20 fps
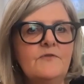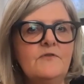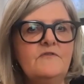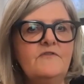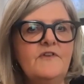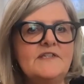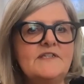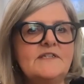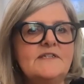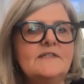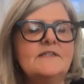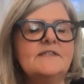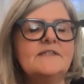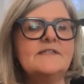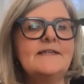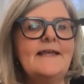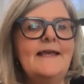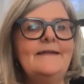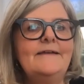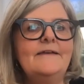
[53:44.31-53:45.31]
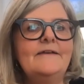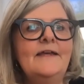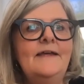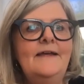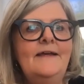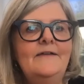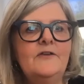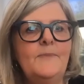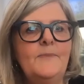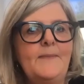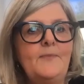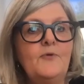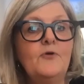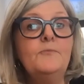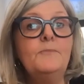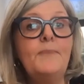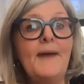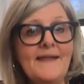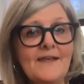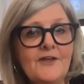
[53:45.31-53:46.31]
investors and the people who
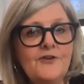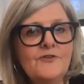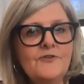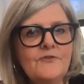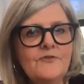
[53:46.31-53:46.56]
bank you.